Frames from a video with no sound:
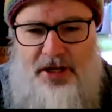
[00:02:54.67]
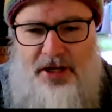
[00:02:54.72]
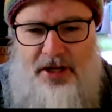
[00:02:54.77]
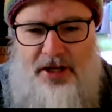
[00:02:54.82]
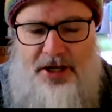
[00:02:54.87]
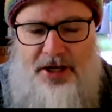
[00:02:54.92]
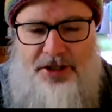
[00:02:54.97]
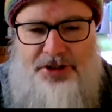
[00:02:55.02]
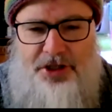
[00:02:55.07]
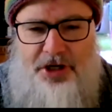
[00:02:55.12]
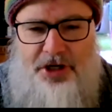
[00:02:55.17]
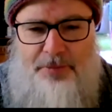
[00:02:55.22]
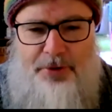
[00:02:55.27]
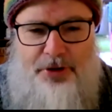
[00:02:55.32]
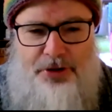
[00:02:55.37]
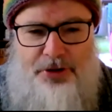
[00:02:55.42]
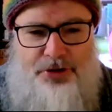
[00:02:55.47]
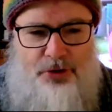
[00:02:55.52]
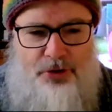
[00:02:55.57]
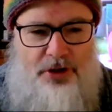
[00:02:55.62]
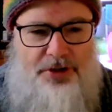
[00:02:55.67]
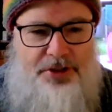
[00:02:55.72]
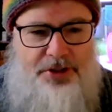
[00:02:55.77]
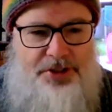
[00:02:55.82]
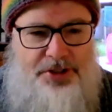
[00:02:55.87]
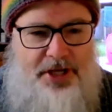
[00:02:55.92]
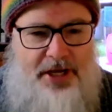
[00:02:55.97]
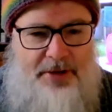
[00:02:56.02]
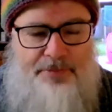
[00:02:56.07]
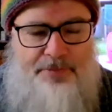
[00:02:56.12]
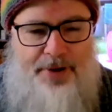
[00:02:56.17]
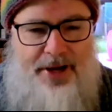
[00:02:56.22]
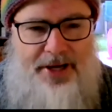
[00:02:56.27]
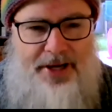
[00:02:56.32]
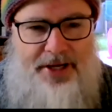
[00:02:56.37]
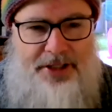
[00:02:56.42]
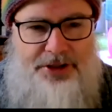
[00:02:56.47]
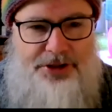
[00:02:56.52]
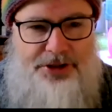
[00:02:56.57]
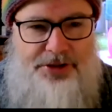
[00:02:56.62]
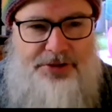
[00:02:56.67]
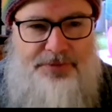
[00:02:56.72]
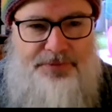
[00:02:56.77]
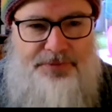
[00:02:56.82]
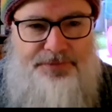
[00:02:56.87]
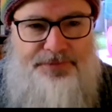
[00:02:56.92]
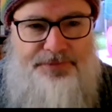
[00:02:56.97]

And it's going to put us all on the same page.